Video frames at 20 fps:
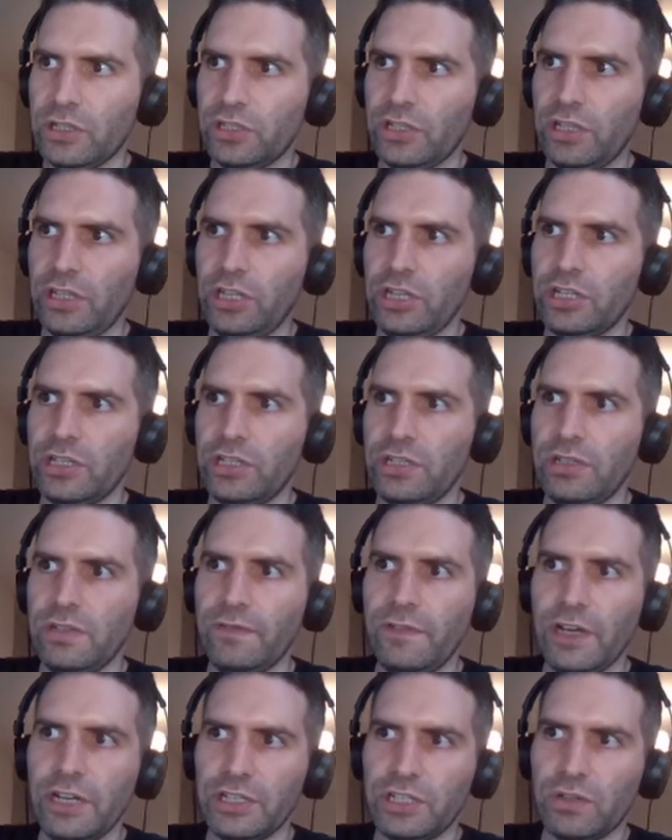so that you can do
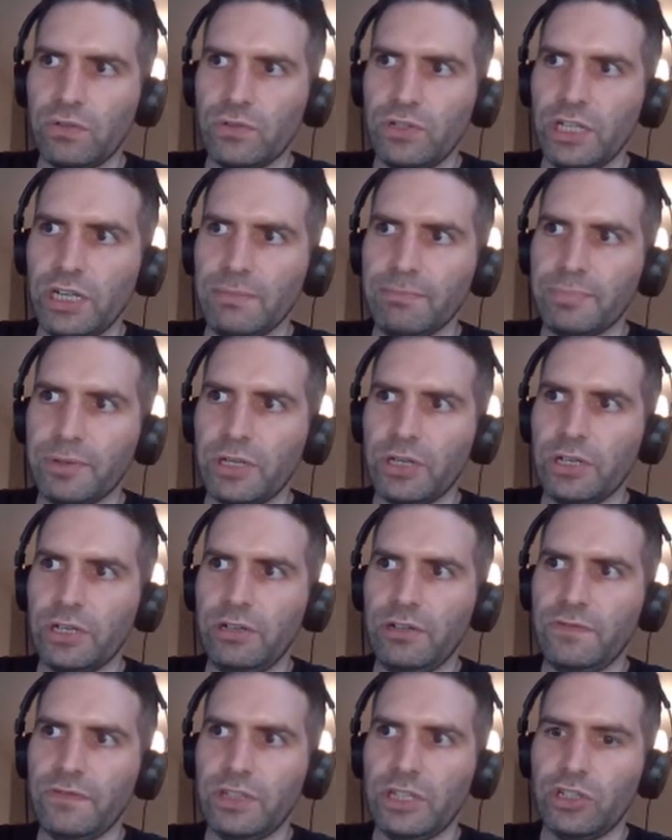the vertical jump
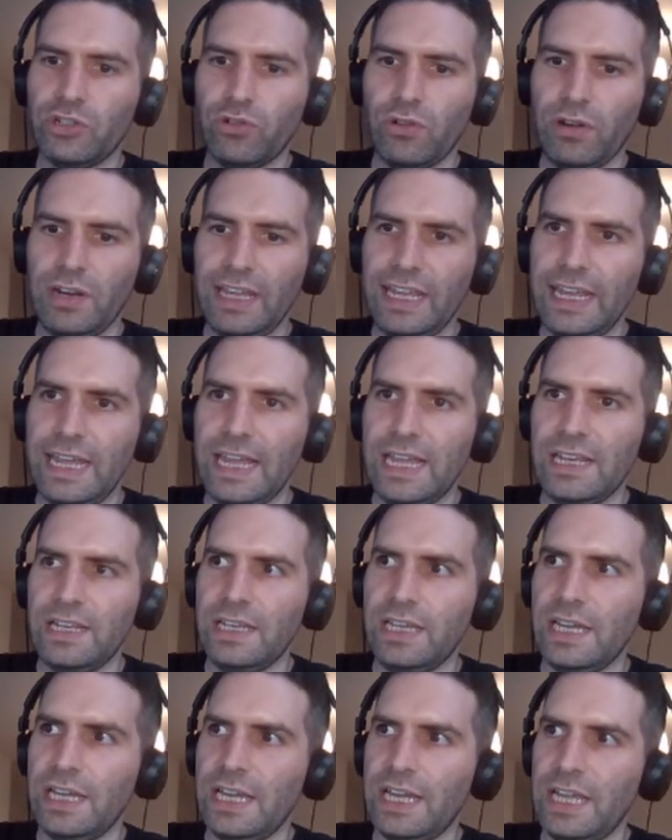over the trolley
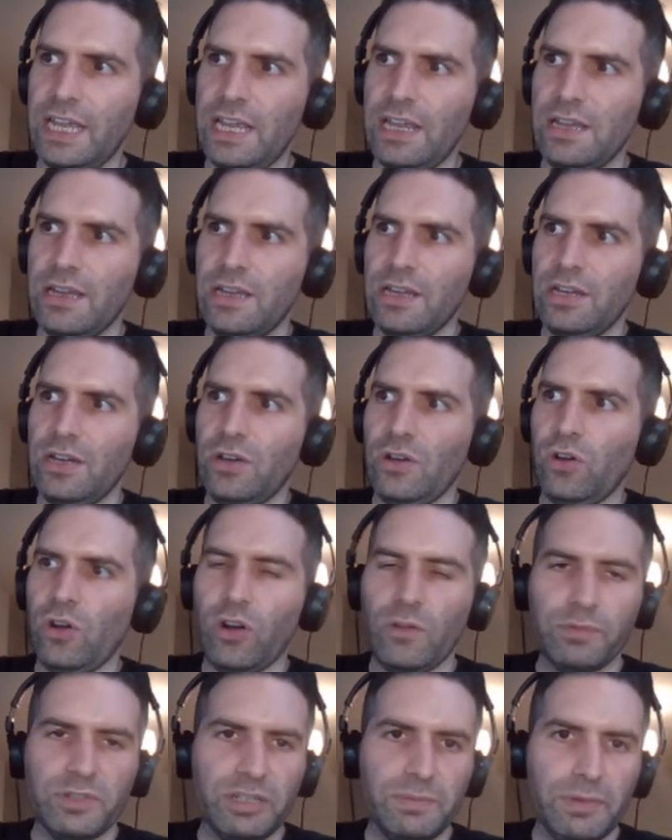in a
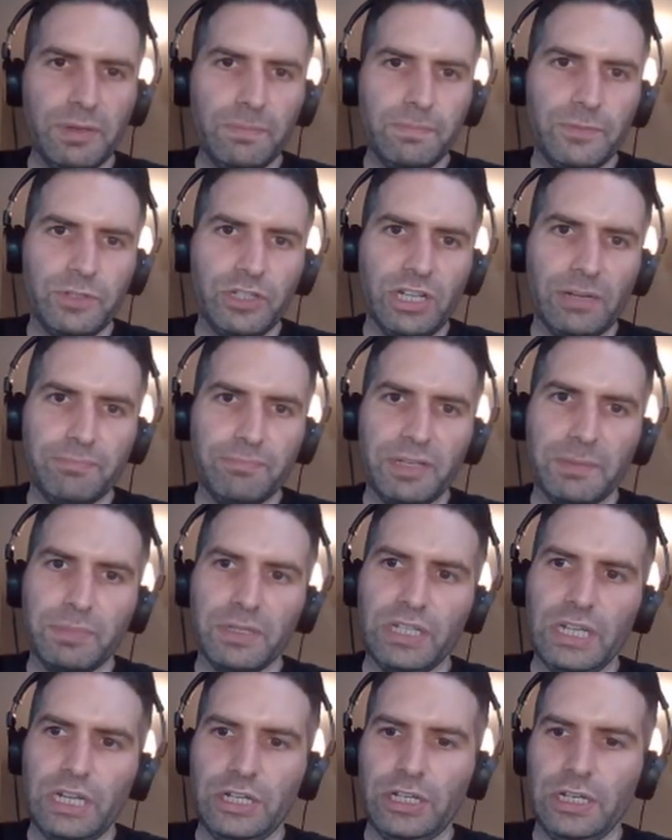optimum jumping
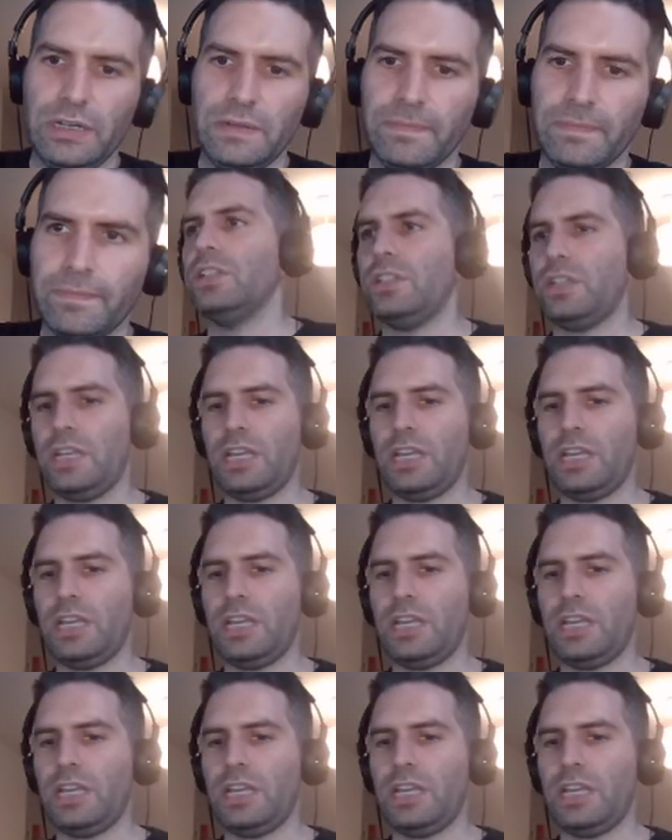position. So